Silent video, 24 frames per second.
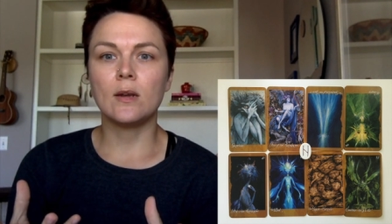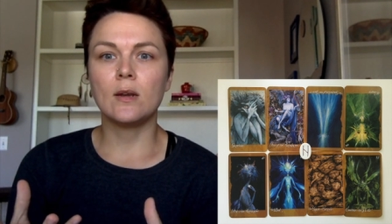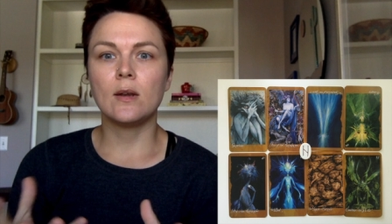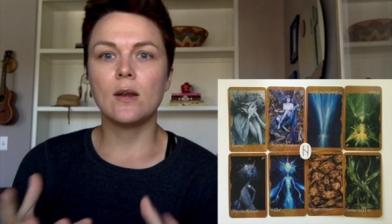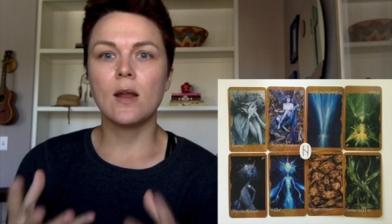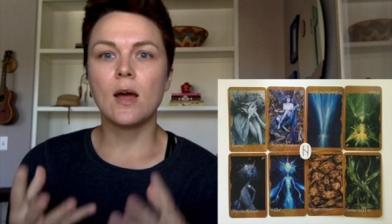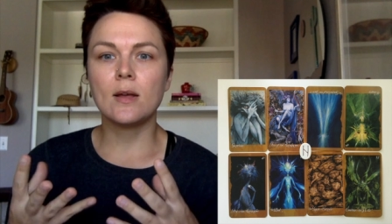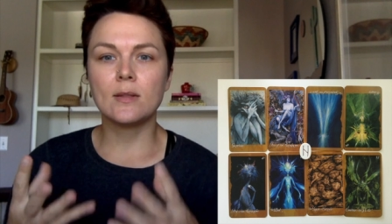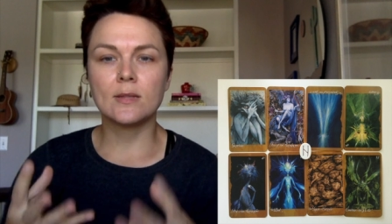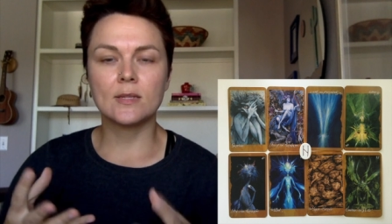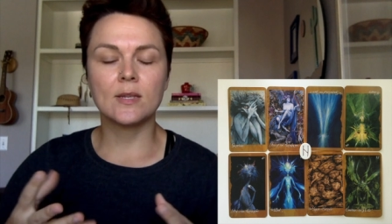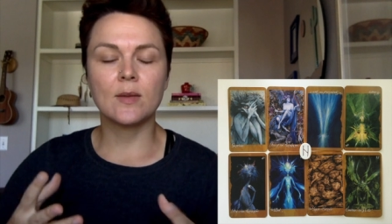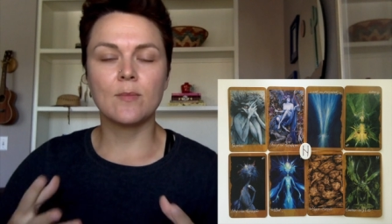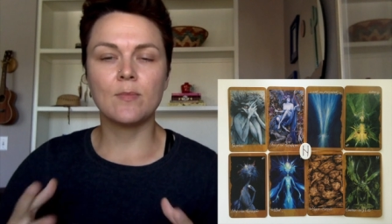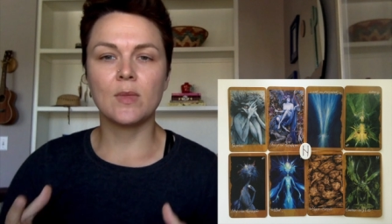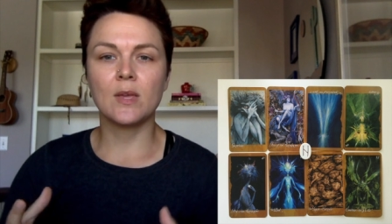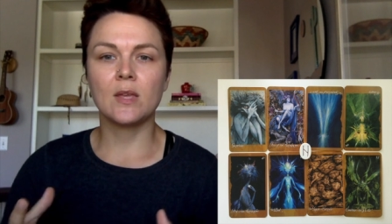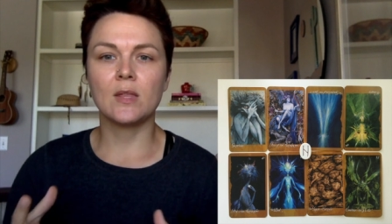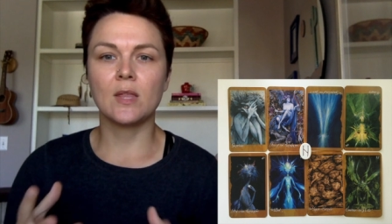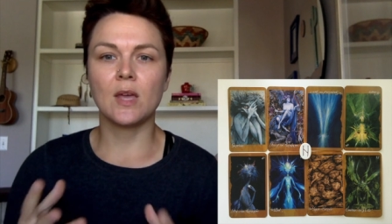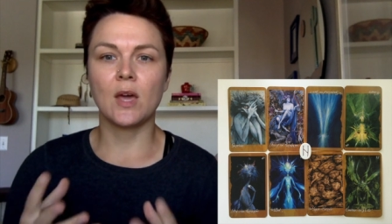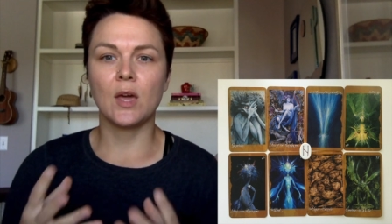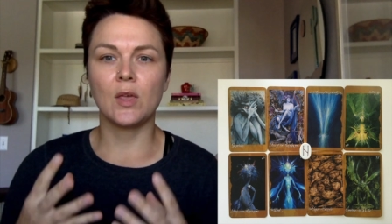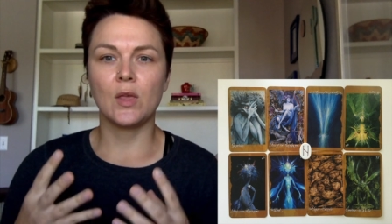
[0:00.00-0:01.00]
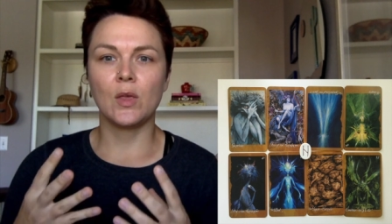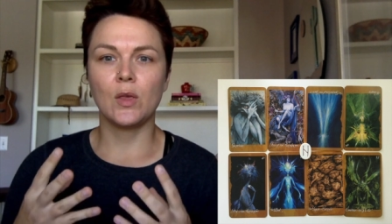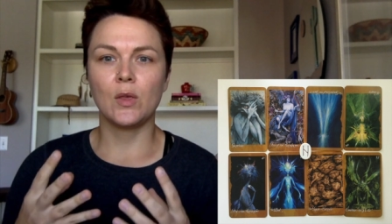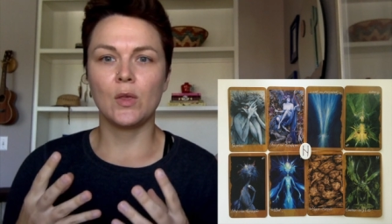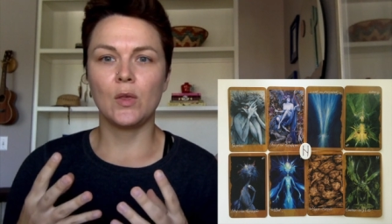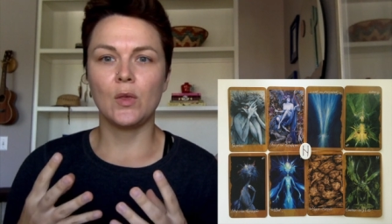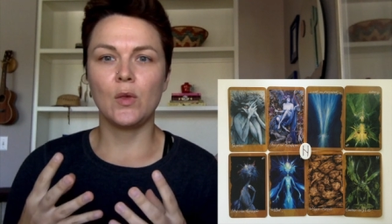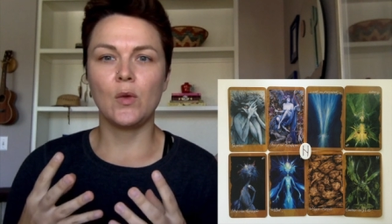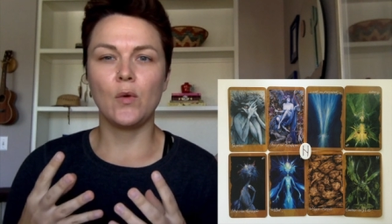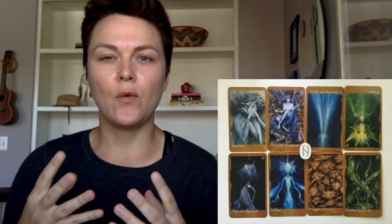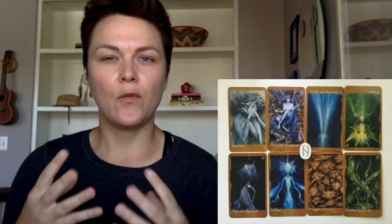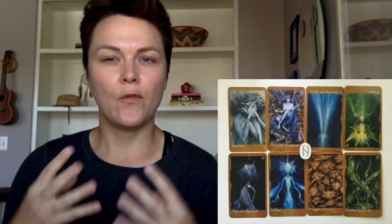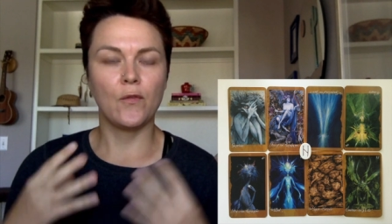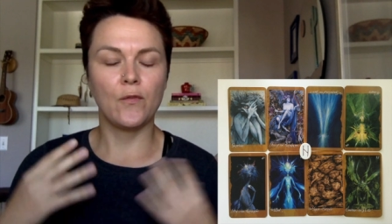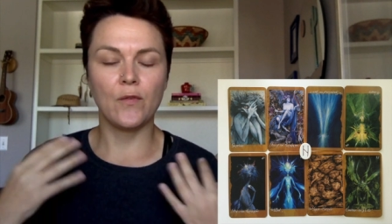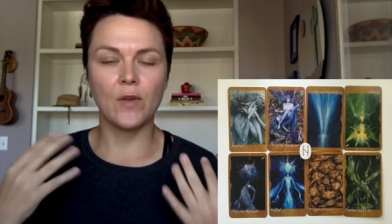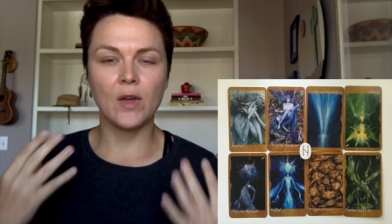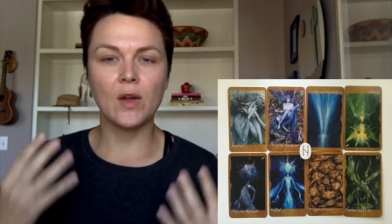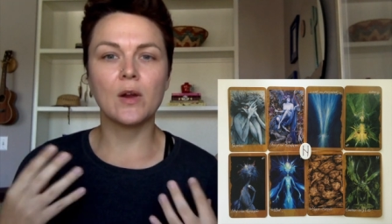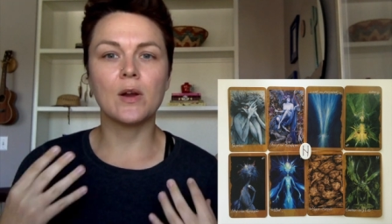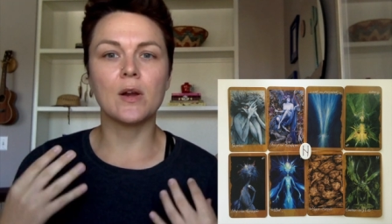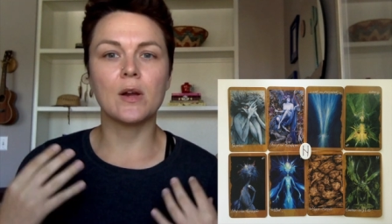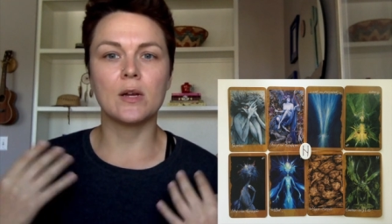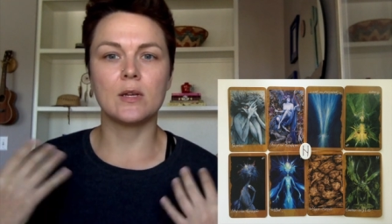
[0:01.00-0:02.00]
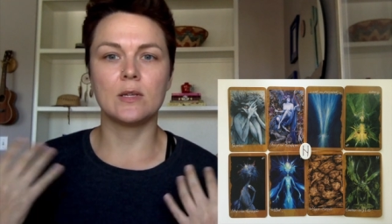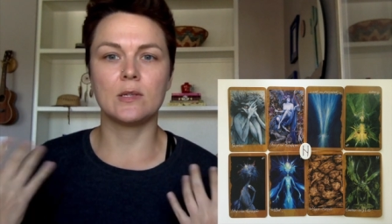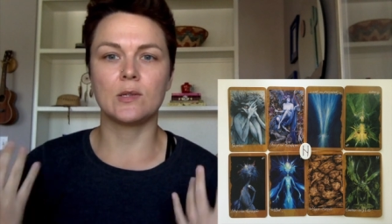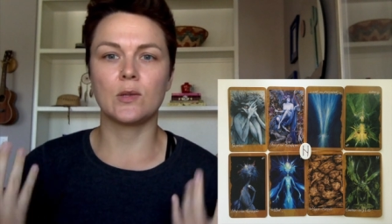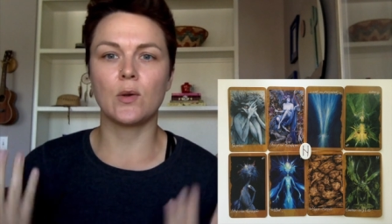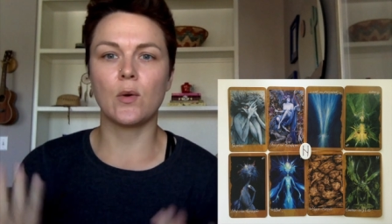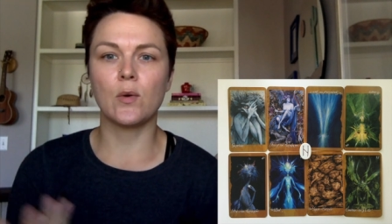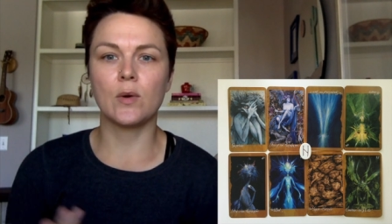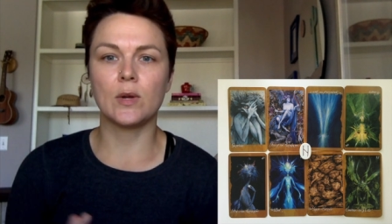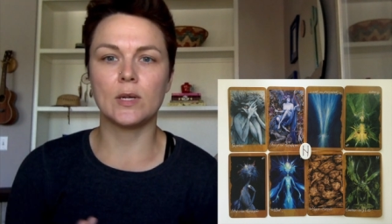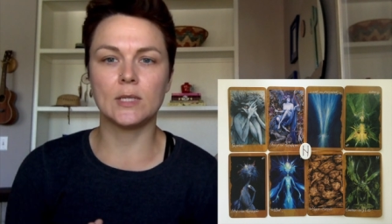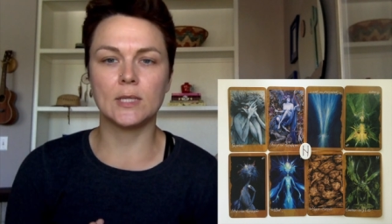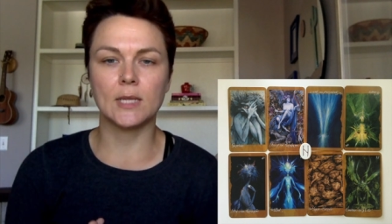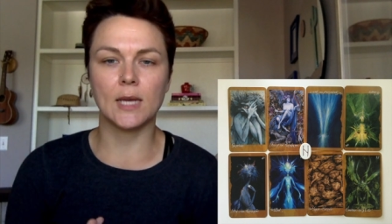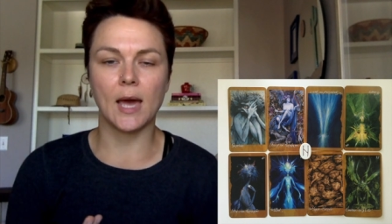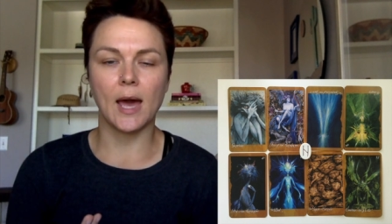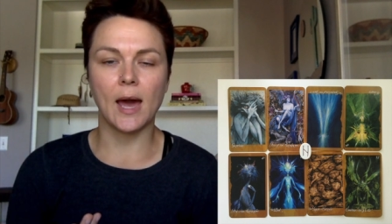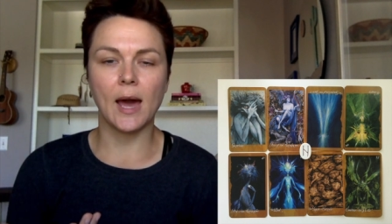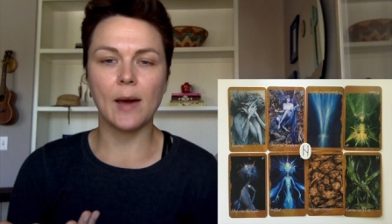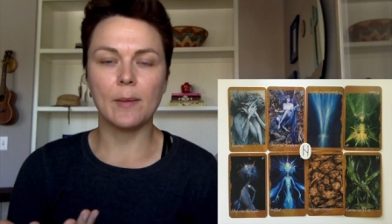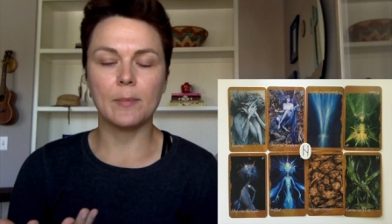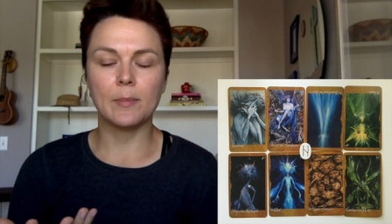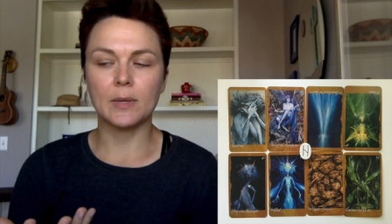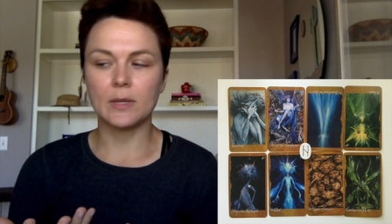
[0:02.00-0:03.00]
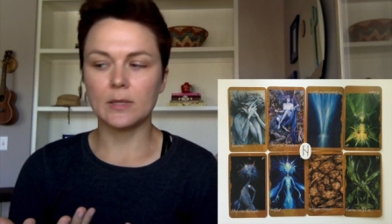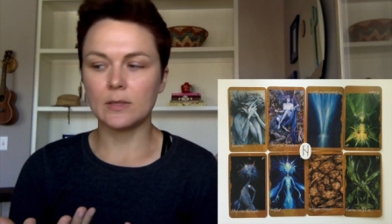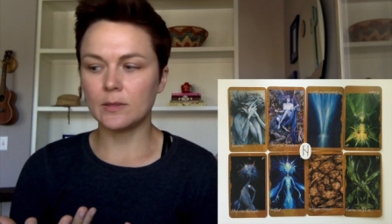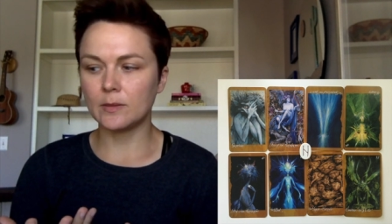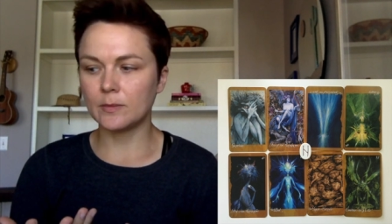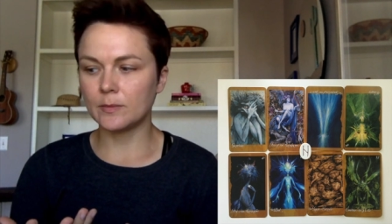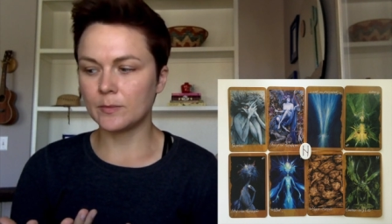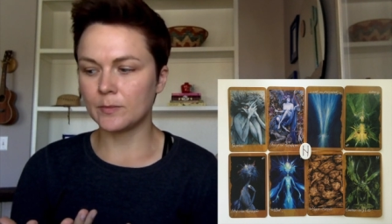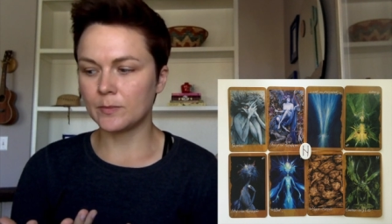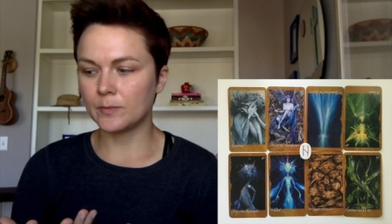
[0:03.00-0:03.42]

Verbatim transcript: not something that you fear is going to happen.